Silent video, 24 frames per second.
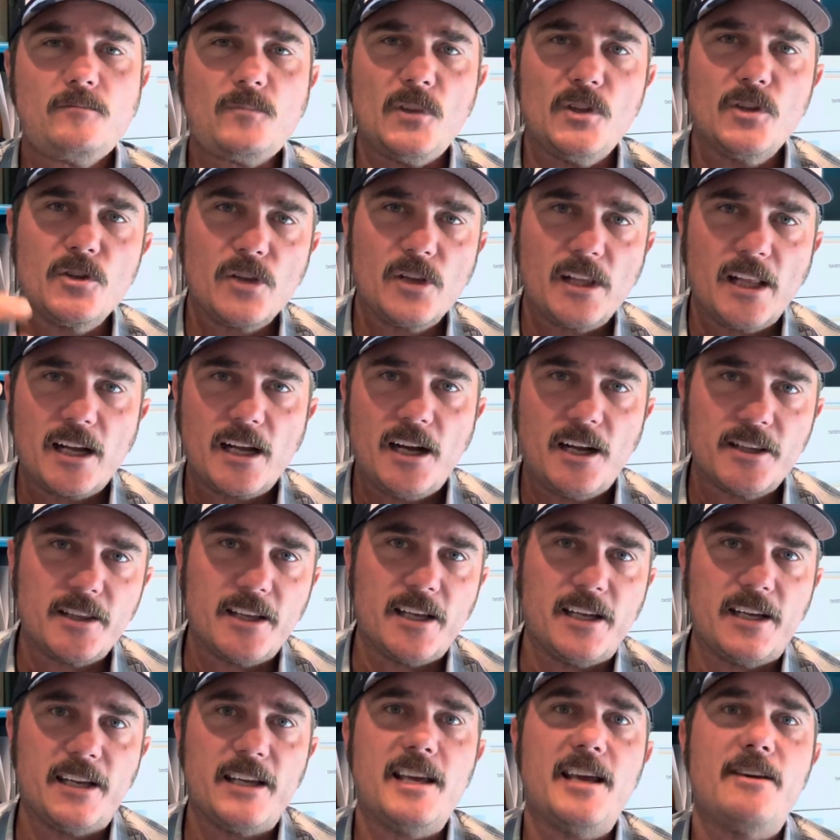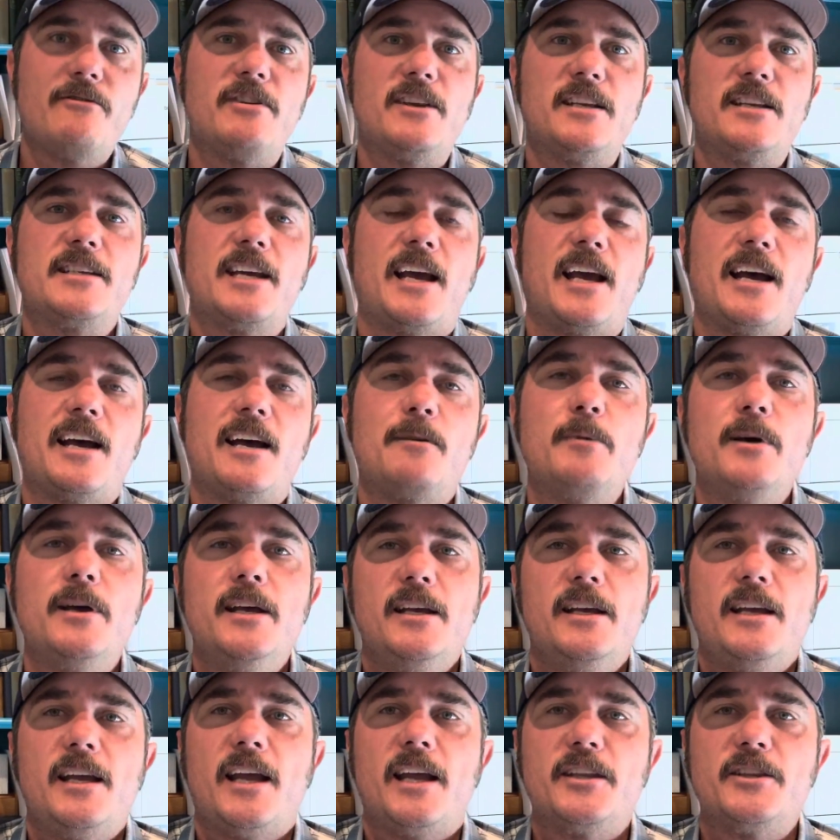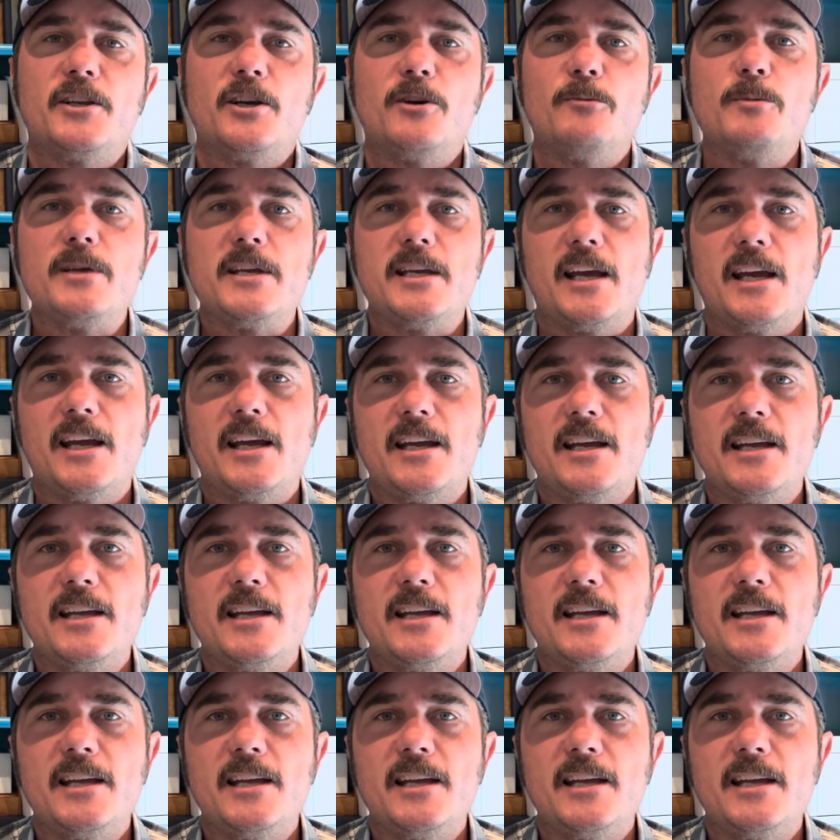you can click on the giving tab, and there'll be a